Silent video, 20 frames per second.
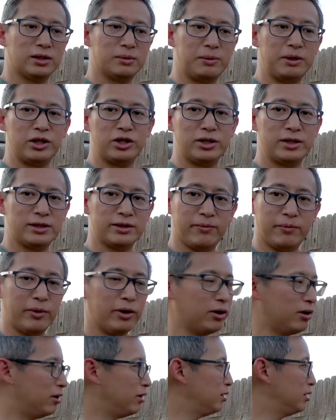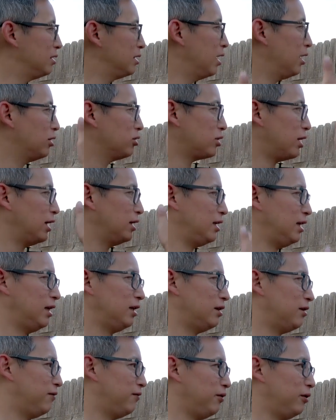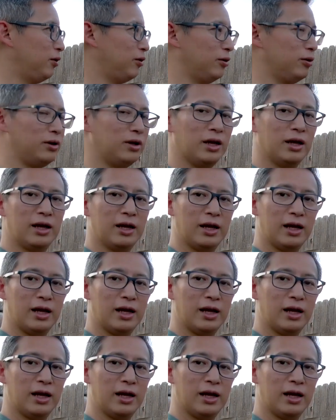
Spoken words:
species of birds trying to eat the food,